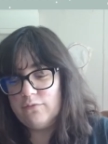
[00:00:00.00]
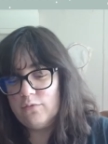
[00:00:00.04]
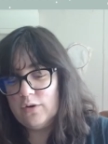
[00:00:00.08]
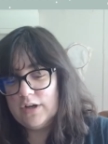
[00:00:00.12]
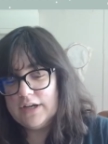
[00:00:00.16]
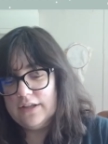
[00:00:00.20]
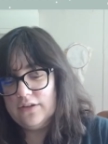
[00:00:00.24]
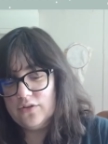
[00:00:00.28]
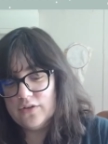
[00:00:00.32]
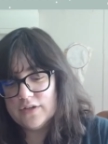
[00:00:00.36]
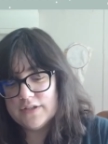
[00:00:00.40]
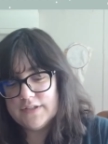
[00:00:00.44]

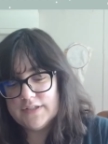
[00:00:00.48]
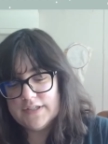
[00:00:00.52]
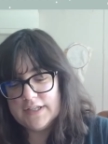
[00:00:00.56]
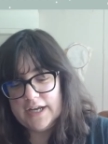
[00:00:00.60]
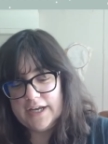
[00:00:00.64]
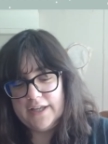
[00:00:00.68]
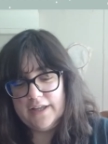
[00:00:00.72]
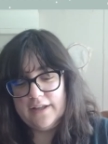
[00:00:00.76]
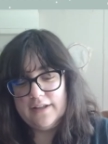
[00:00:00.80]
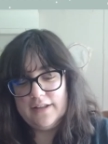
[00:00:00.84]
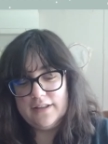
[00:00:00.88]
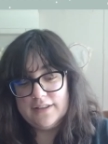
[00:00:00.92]
what it looks
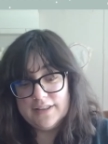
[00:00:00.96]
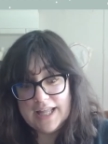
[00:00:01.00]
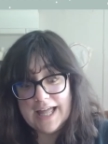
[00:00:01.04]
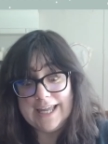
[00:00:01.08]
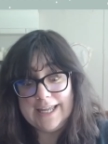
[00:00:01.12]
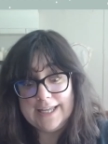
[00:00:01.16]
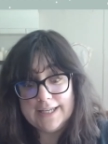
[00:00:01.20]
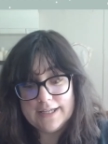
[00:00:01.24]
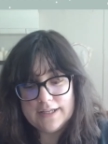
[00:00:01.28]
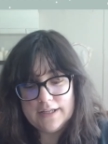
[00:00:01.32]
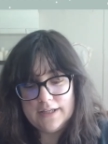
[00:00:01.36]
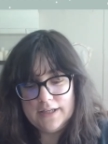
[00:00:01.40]

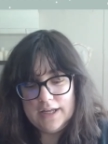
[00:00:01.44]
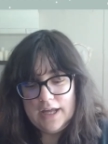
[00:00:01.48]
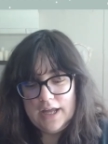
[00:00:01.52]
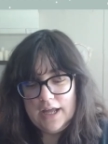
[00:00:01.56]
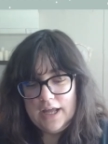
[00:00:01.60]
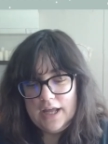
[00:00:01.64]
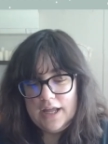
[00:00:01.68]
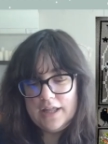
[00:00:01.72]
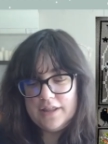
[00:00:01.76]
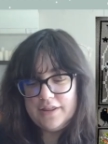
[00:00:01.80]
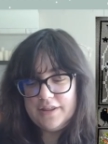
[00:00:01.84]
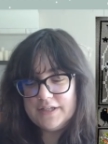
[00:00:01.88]
like.
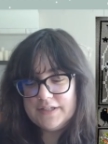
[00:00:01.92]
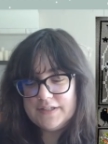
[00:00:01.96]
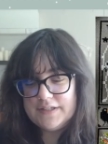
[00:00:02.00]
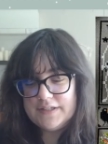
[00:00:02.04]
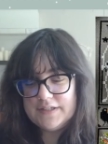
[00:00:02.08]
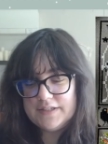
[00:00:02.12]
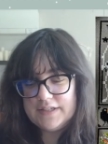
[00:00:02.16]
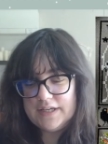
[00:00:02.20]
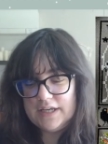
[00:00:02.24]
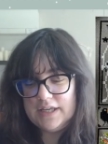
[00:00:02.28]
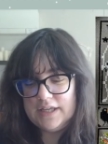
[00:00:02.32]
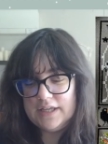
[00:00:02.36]

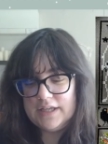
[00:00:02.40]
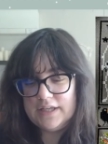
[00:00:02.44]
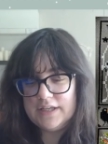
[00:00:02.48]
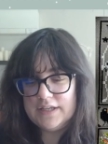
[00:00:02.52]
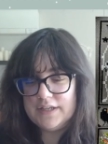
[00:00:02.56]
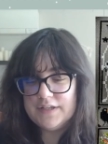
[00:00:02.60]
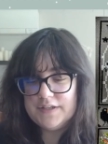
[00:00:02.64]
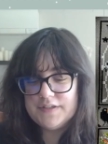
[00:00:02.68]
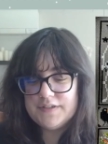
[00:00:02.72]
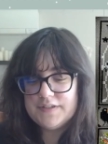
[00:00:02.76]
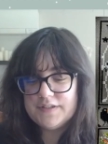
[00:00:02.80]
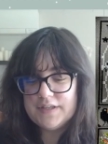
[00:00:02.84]
This
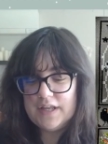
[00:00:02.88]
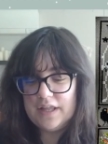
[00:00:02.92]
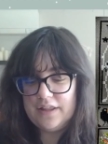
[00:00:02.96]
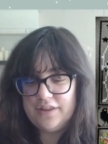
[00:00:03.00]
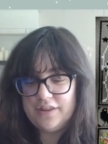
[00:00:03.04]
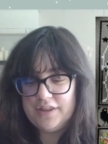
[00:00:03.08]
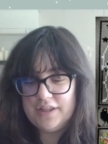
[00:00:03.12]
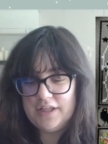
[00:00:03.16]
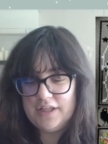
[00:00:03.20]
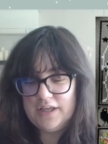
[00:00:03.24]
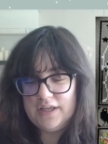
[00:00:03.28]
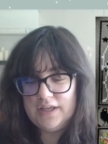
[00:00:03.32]
is
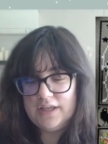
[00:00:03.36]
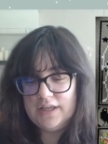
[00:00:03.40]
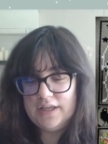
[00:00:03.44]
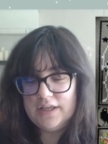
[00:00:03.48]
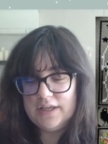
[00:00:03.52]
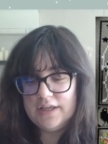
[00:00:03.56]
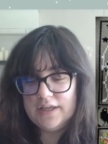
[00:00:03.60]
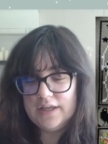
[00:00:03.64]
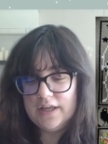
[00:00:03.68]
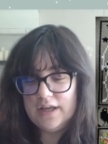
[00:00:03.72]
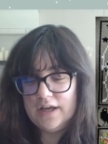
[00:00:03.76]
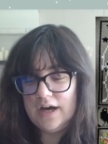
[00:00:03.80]

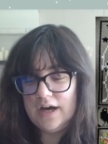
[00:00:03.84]
the